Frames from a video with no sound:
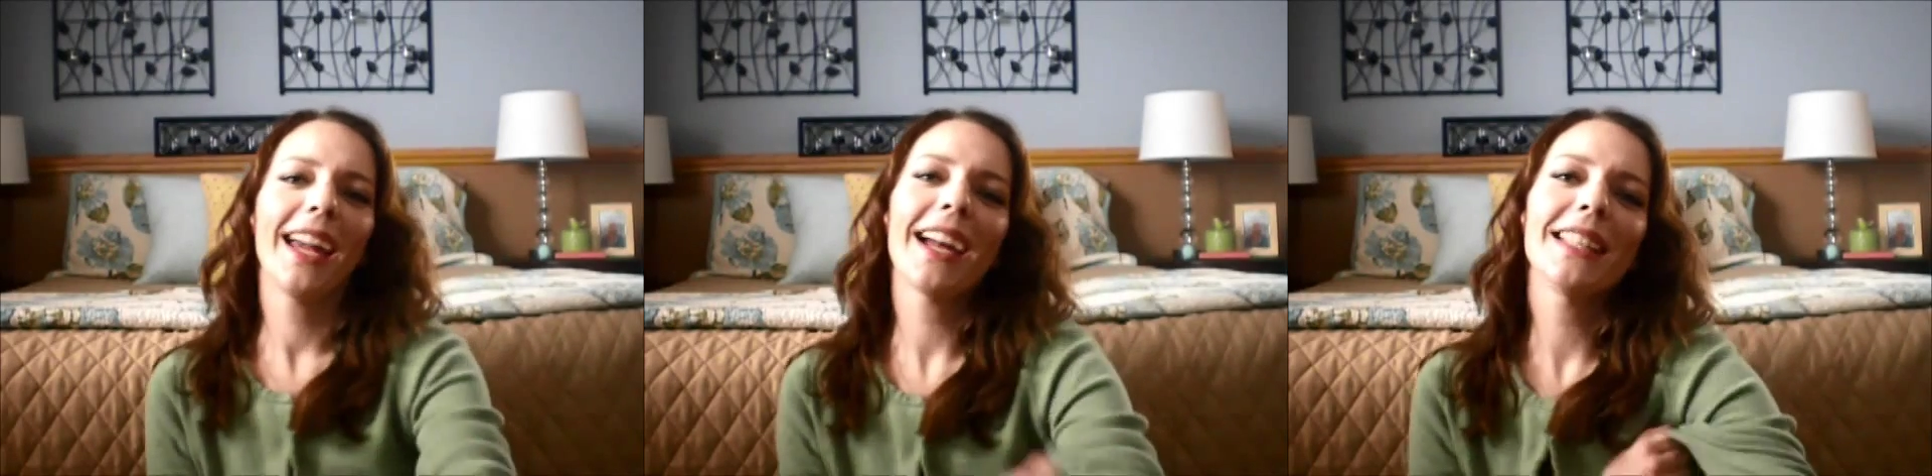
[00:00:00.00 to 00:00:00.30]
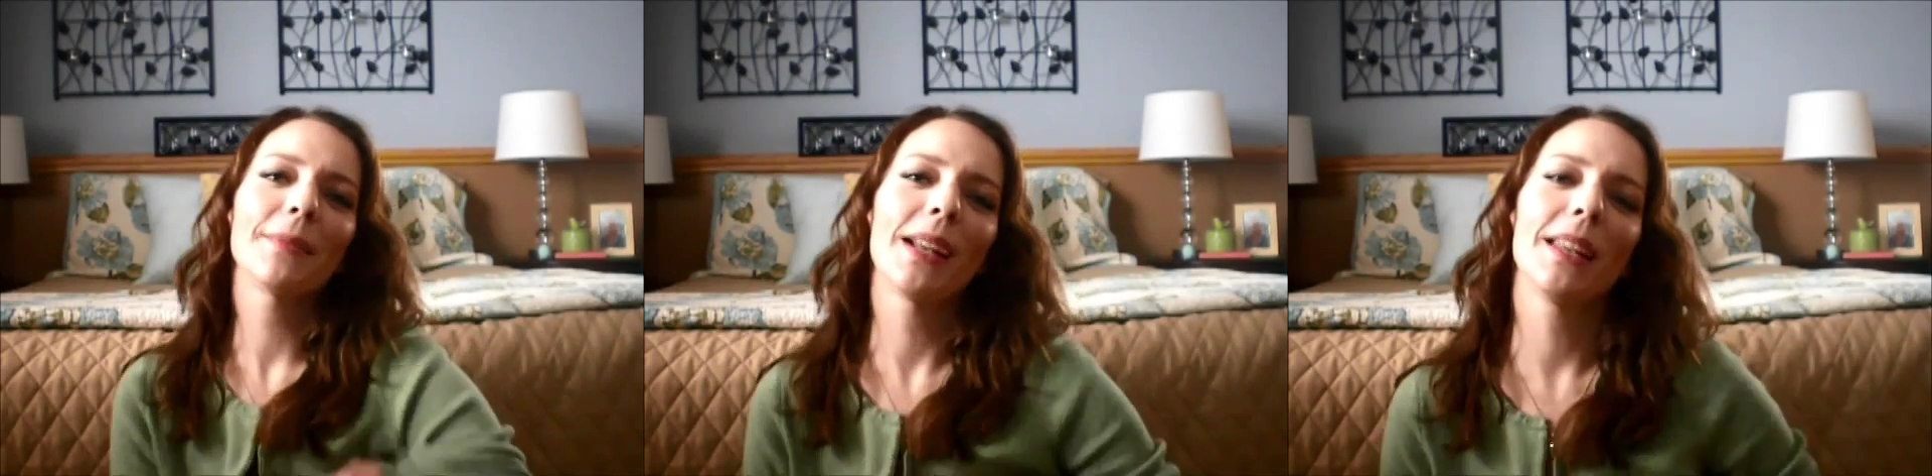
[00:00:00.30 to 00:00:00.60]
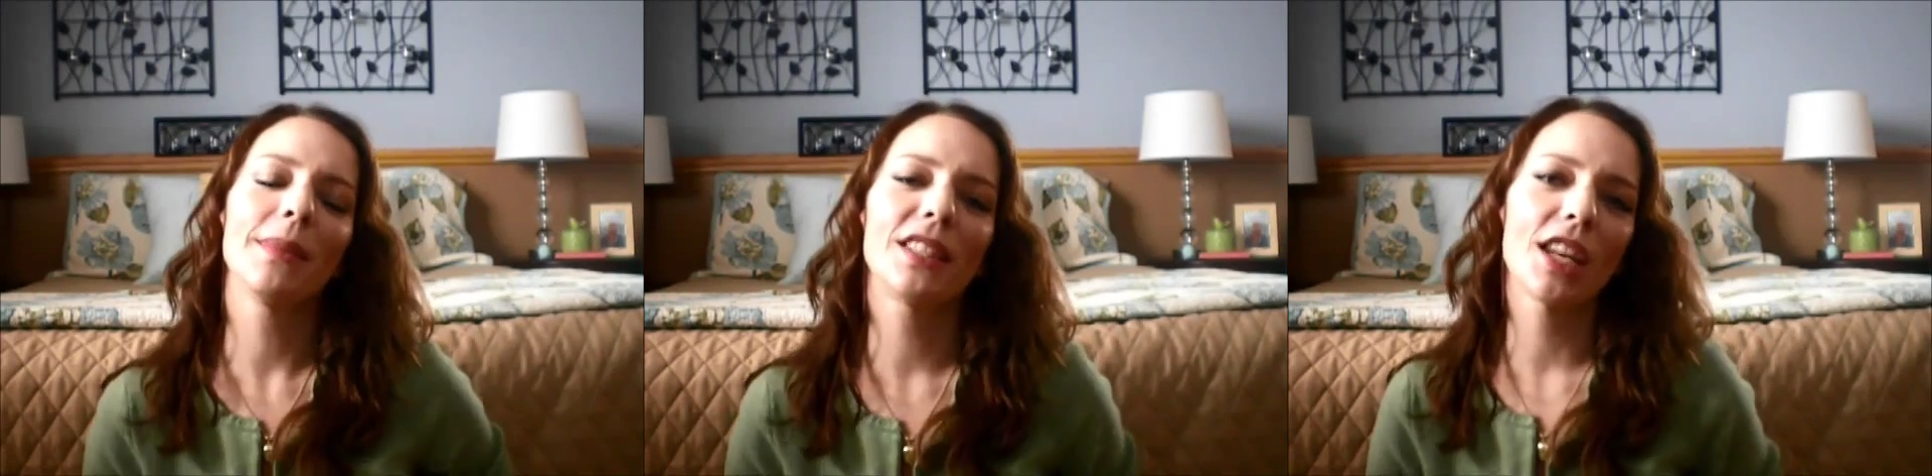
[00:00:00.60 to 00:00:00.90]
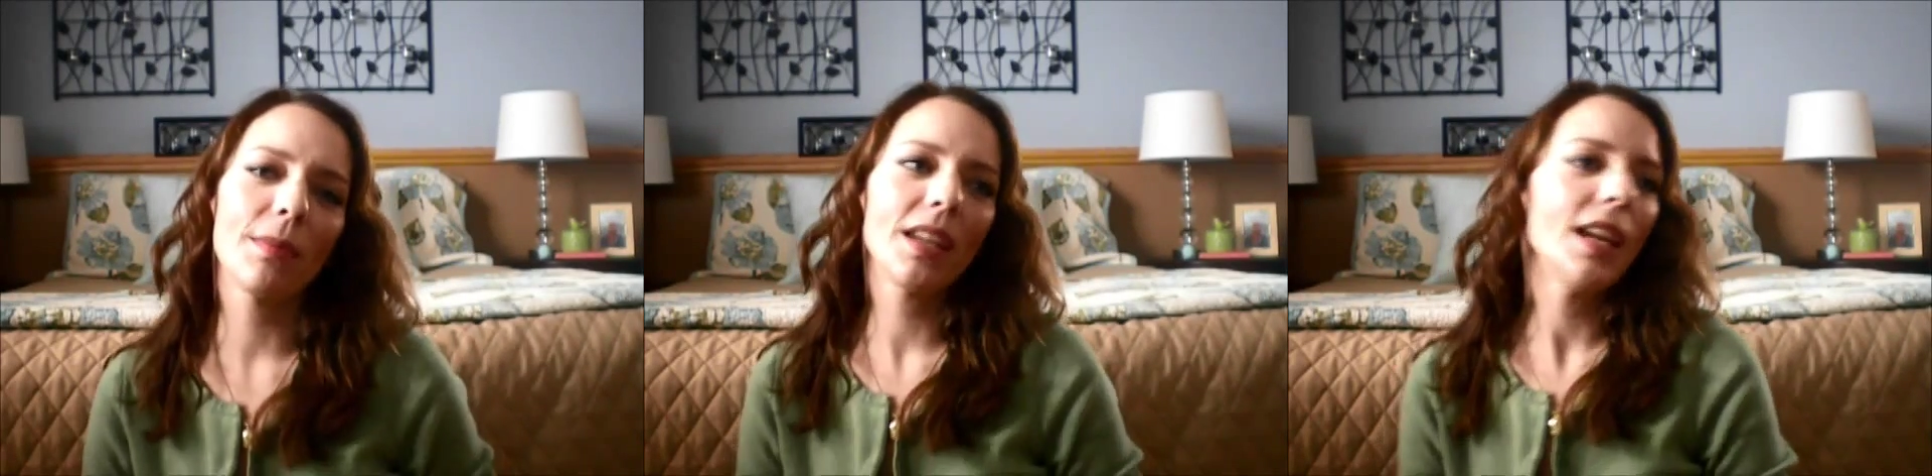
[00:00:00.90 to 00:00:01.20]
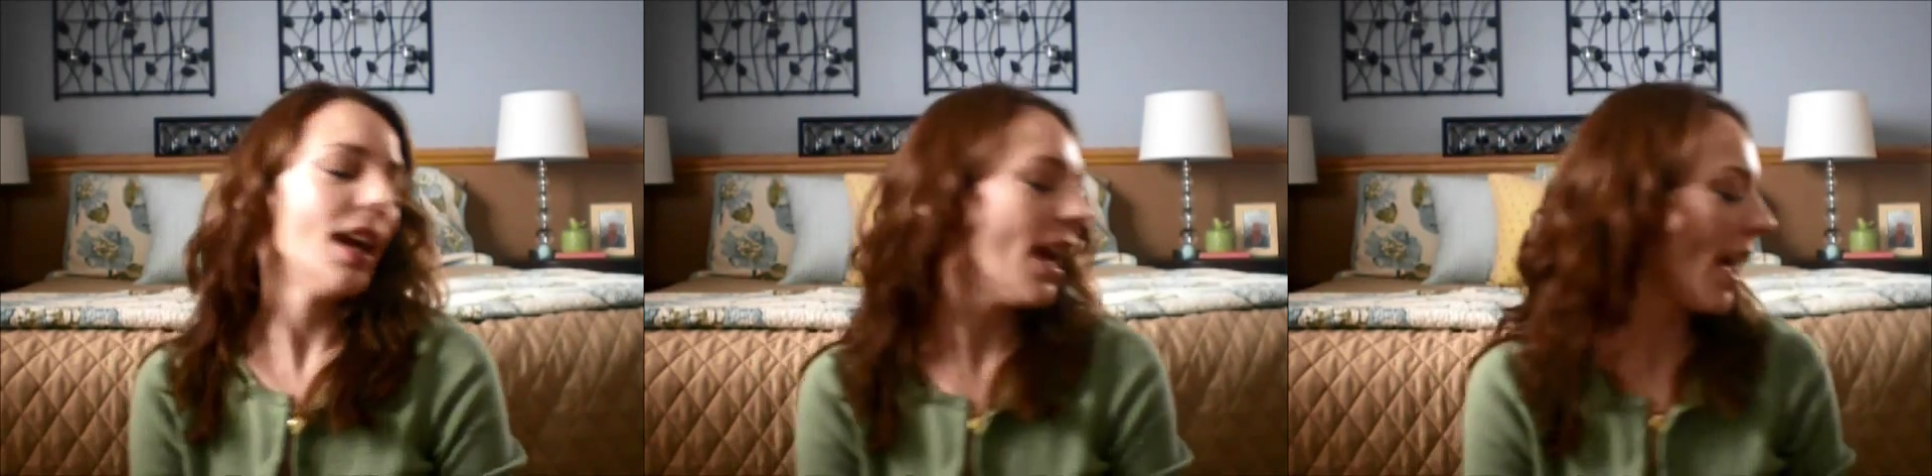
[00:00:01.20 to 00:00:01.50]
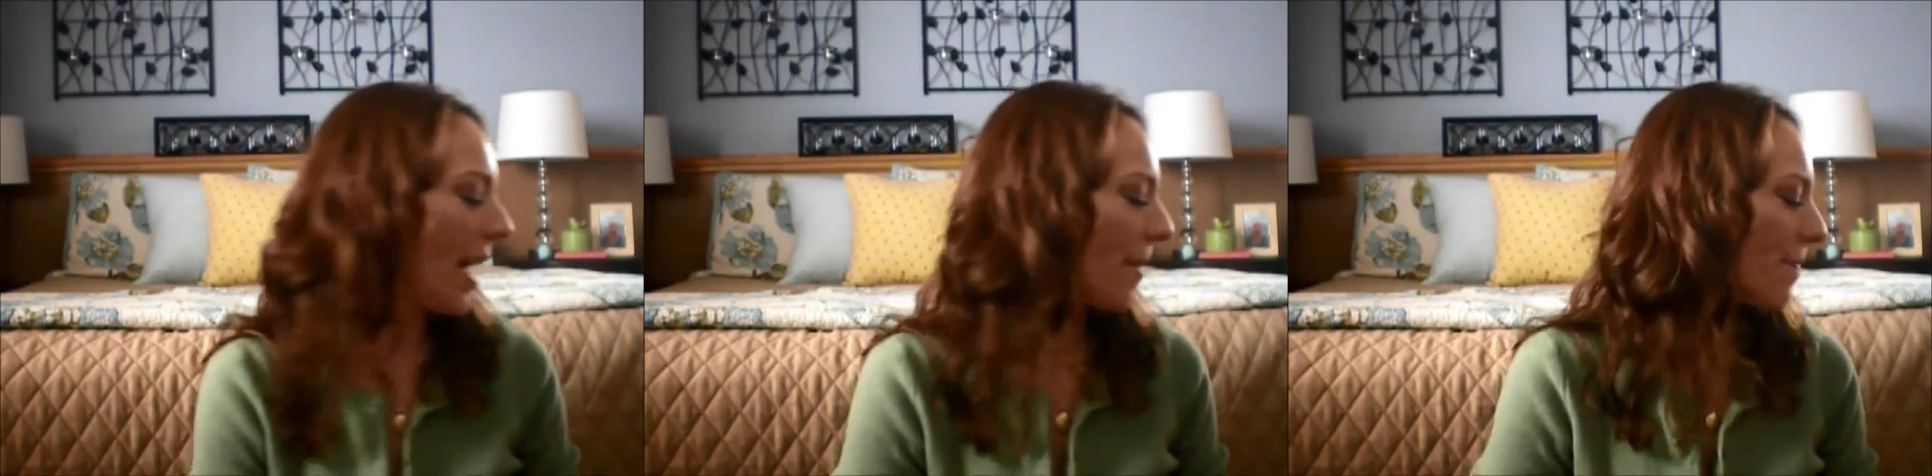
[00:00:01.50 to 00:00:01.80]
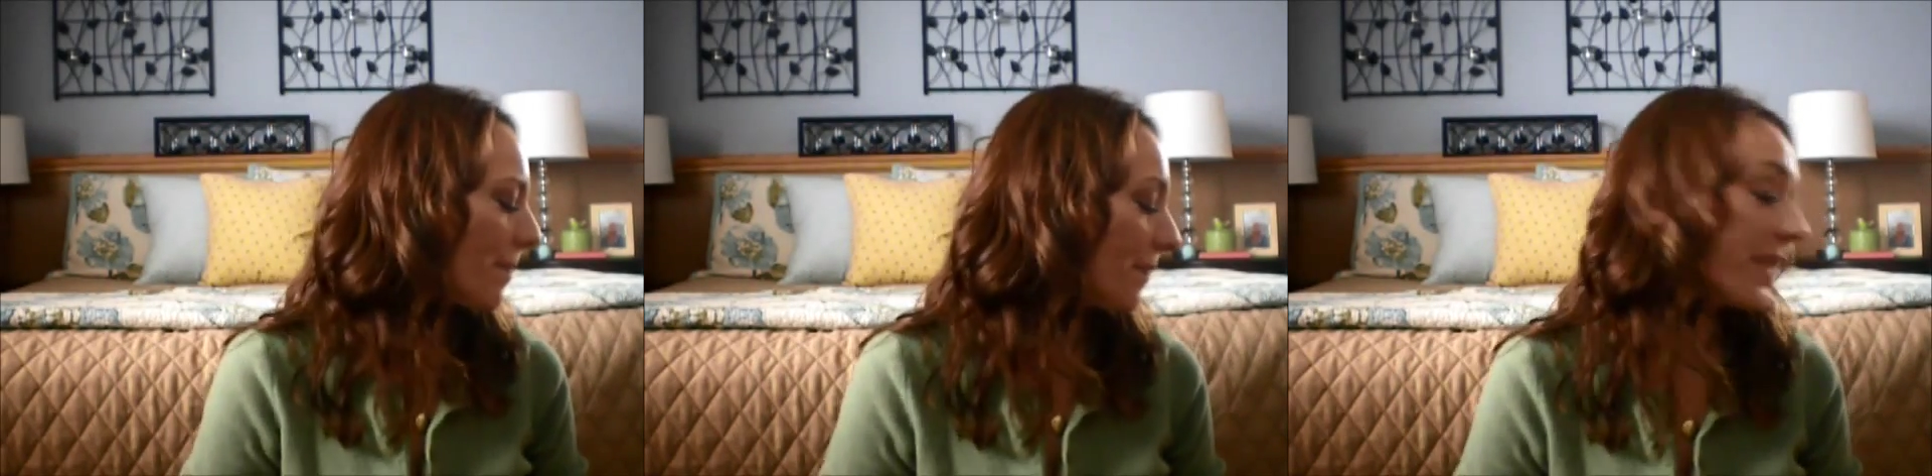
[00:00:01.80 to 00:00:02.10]
Hi guys, my name is Jamie.
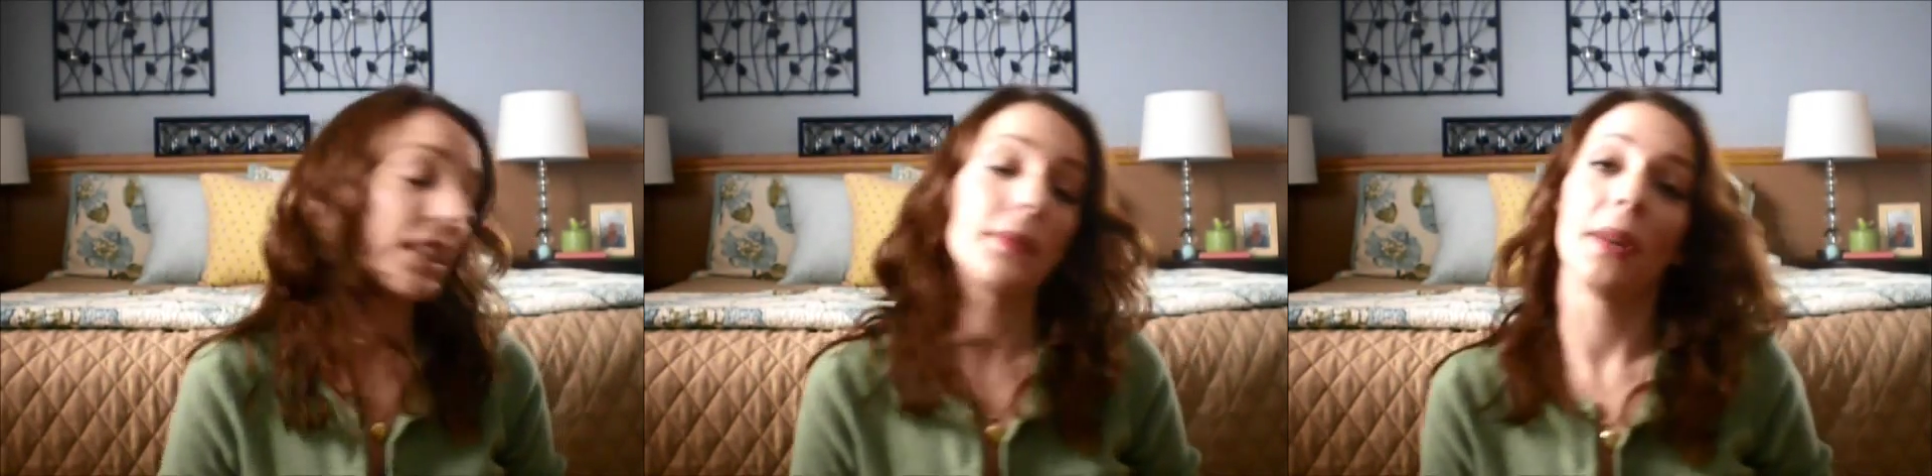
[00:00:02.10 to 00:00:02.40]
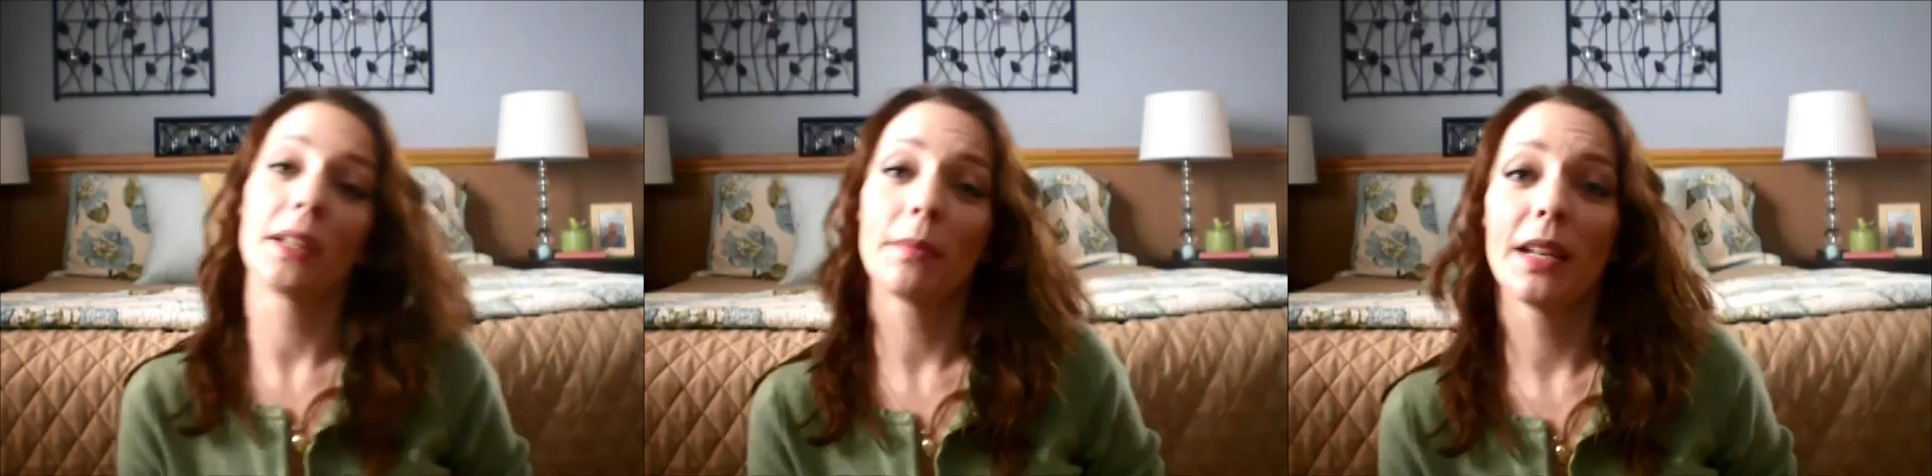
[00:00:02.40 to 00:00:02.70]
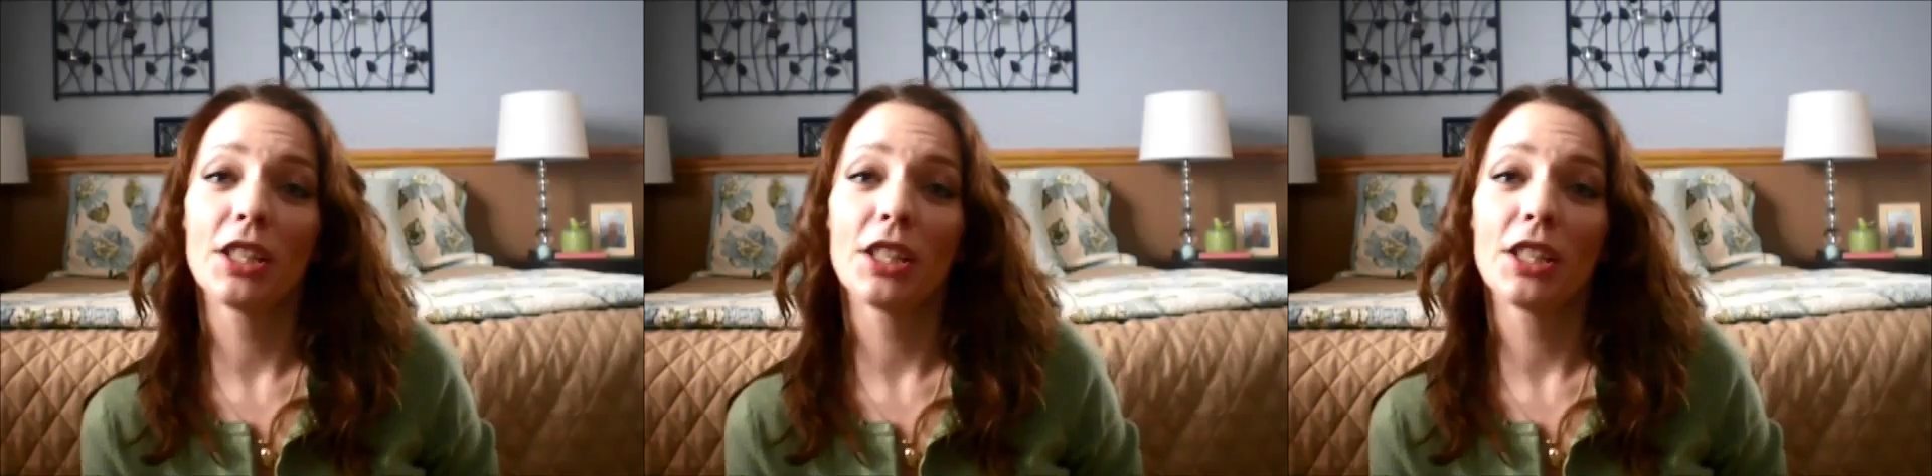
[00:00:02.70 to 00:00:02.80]
Welcome